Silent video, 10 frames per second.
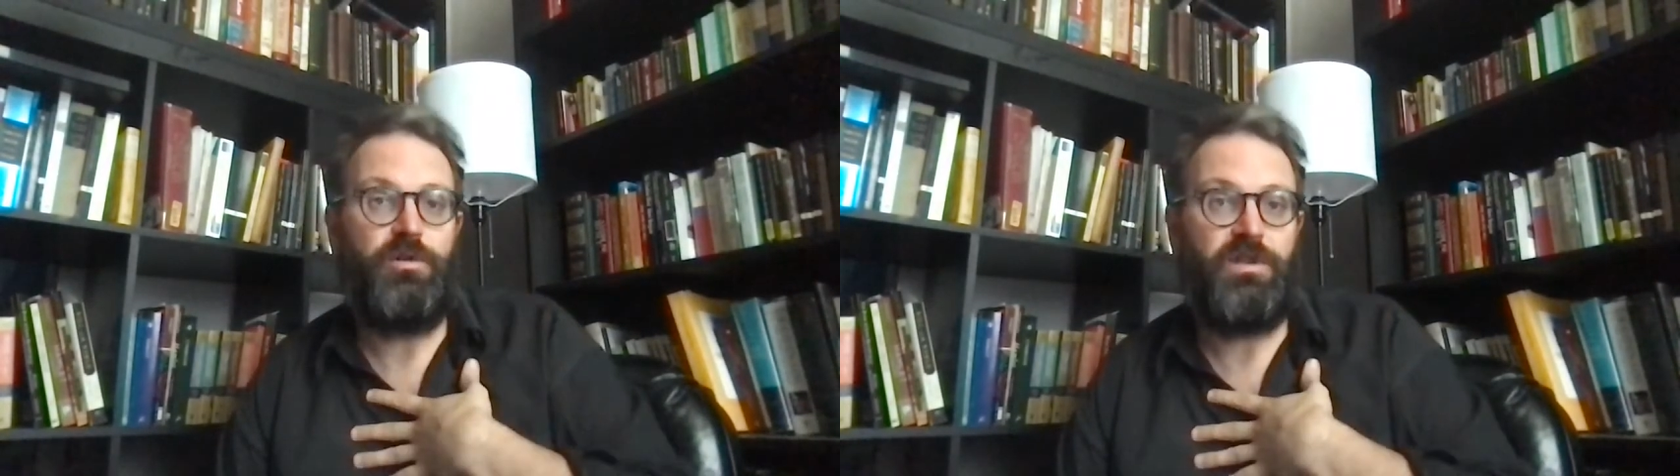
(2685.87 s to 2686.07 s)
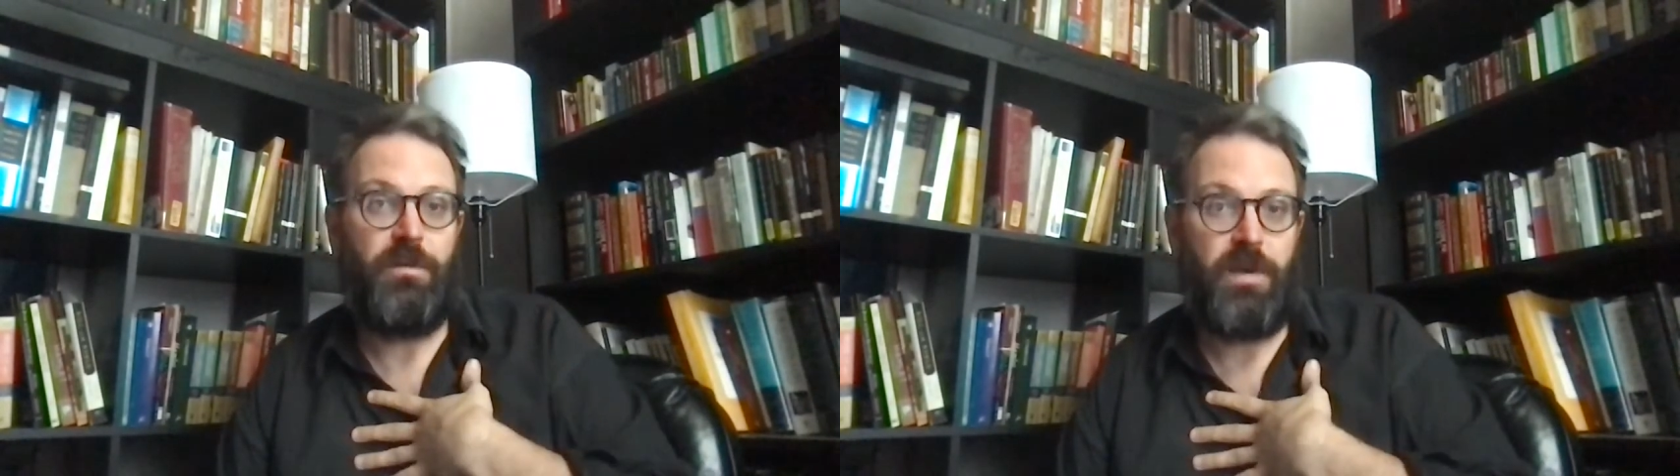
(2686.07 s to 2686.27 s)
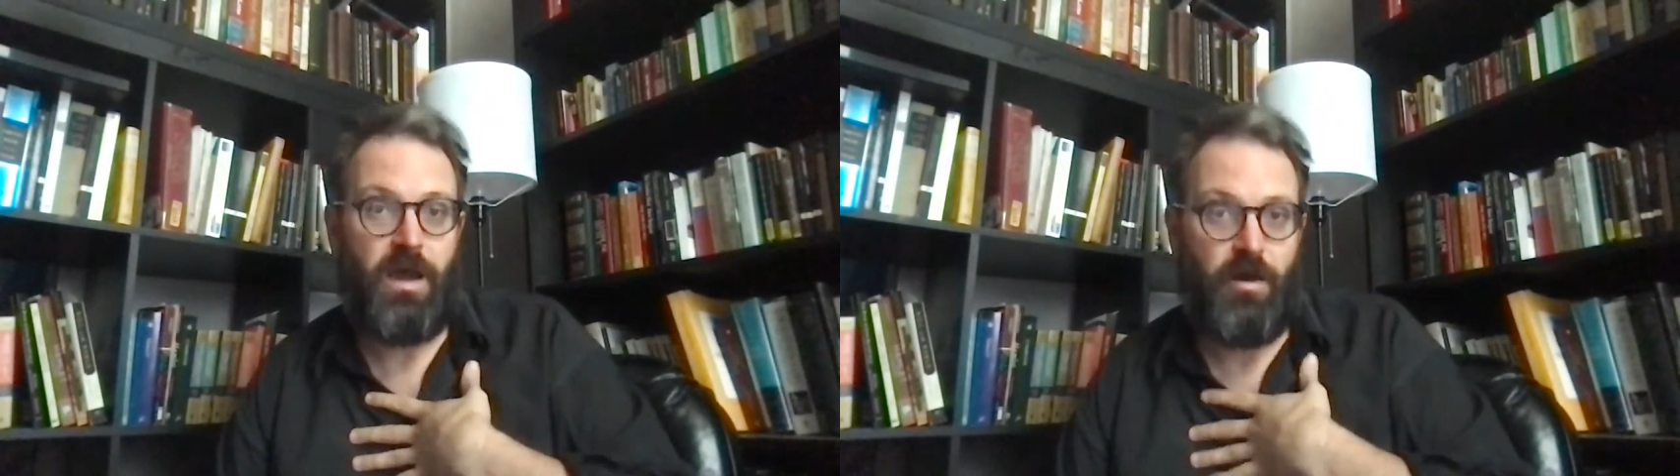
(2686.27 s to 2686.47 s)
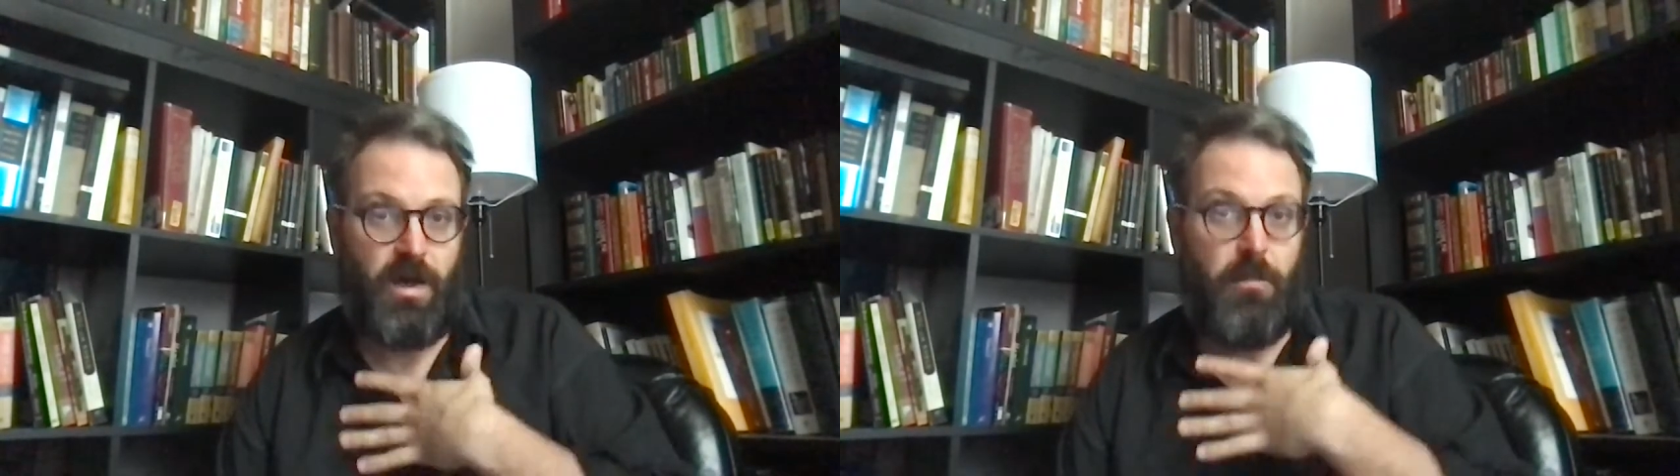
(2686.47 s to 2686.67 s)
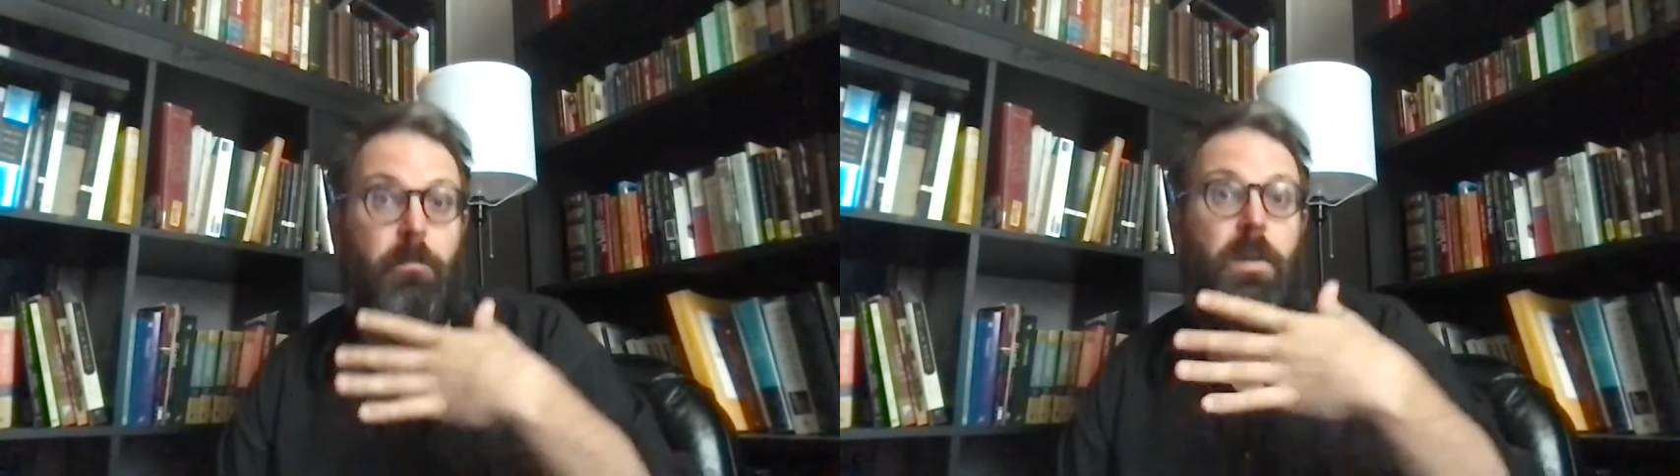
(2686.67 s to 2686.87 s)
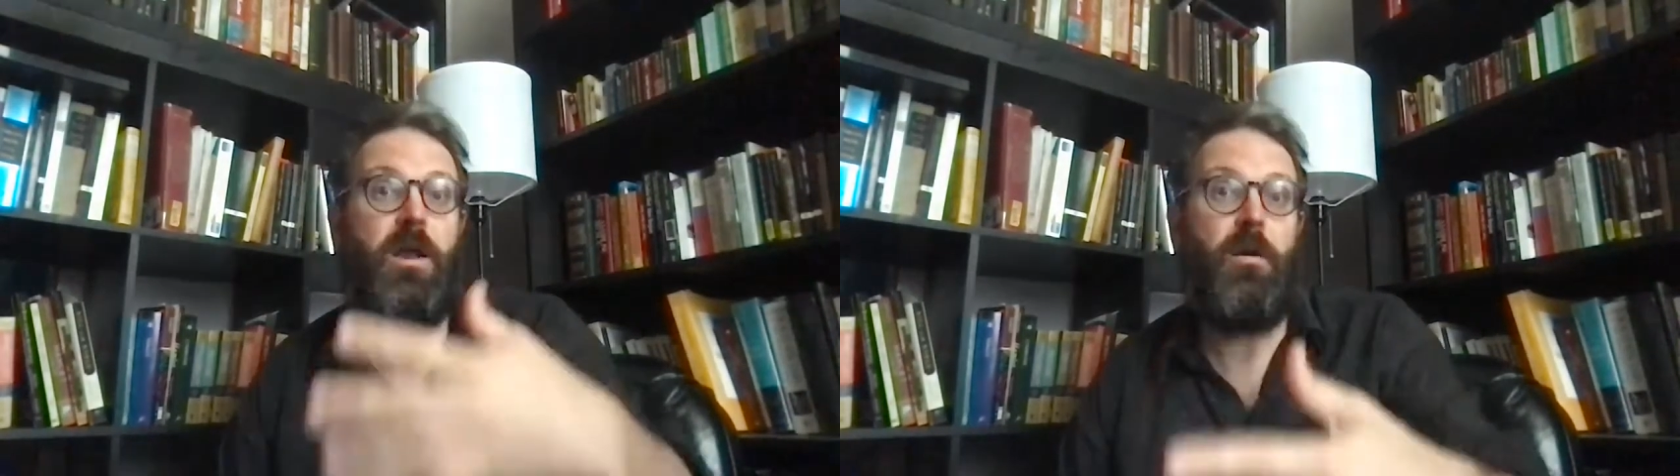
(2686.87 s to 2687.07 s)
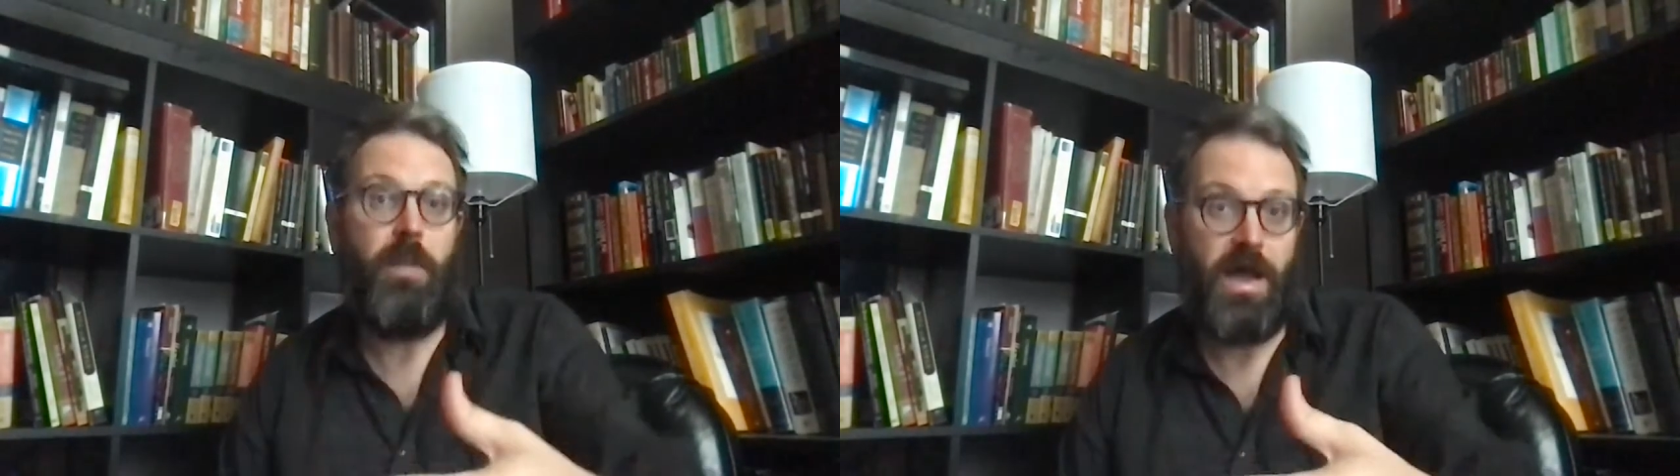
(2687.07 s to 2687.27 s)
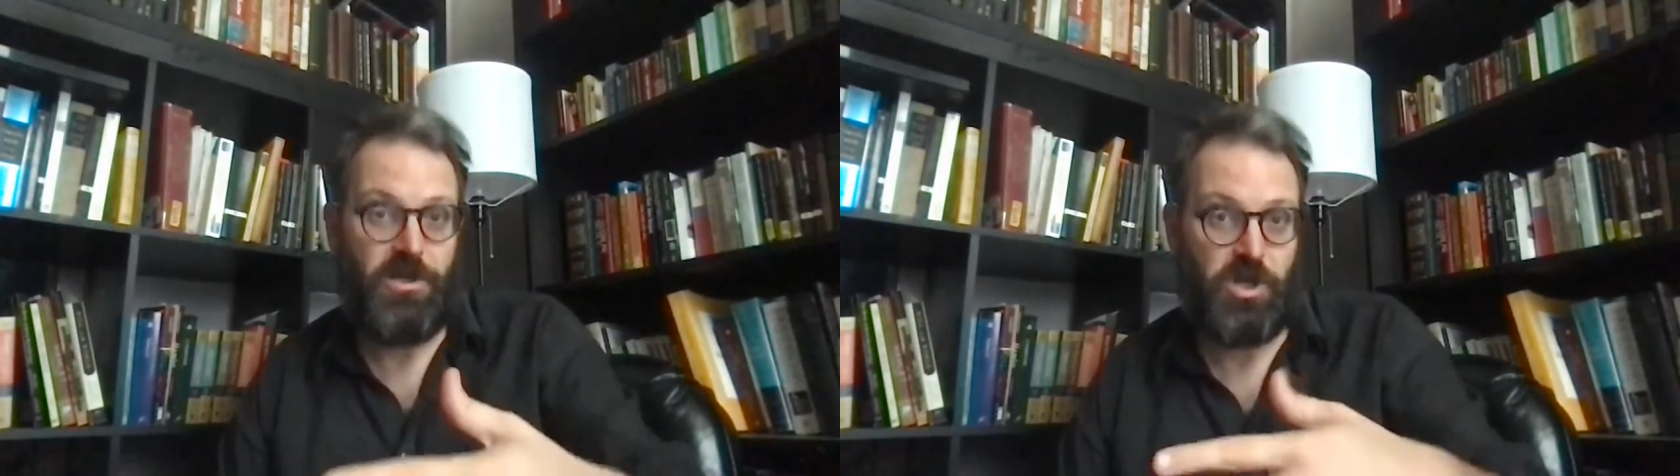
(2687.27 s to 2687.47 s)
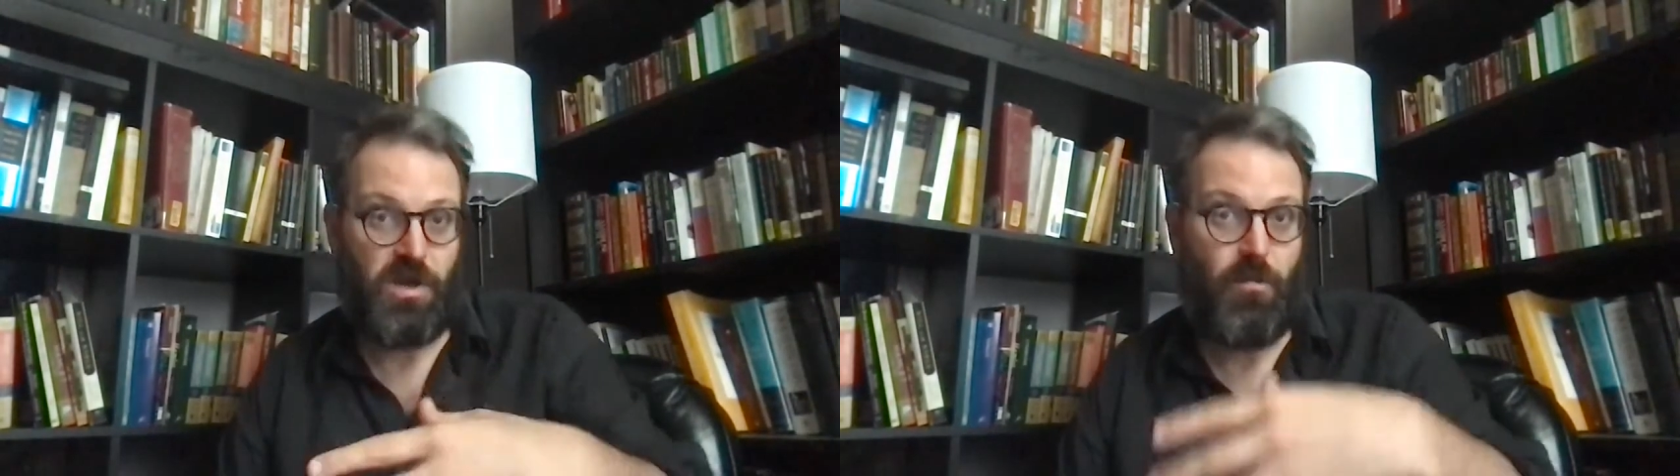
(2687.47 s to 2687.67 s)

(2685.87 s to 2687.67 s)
somehow had better magic,